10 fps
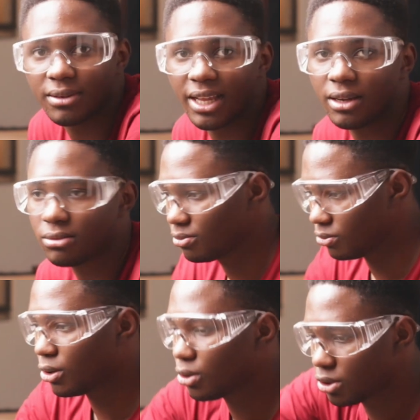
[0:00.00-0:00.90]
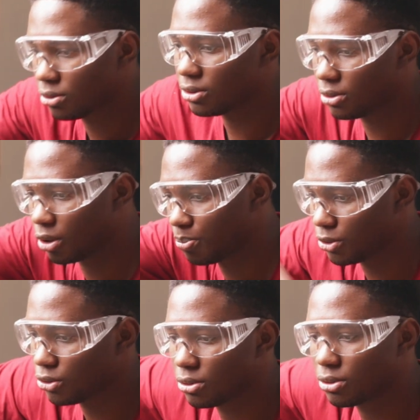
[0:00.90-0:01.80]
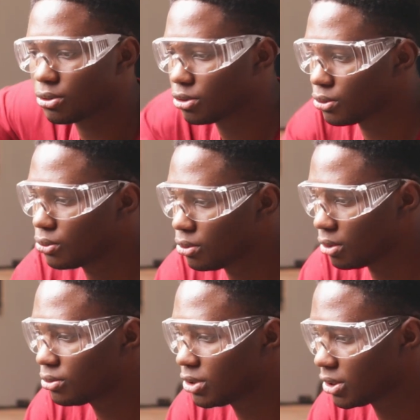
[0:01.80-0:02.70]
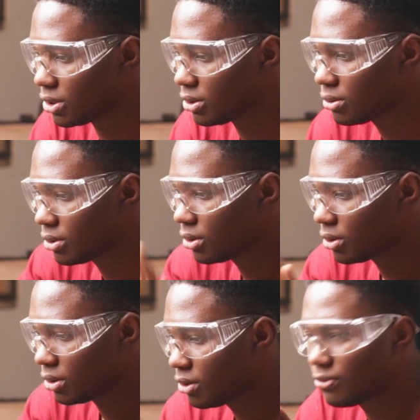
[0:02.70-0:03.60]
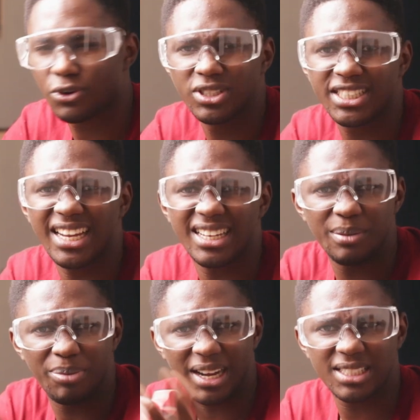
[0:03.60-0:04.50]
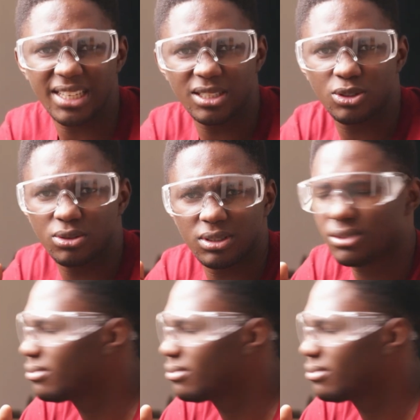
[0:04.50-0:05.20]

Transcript: Like we cut the top into two, so we'll glue the front side and the back side together.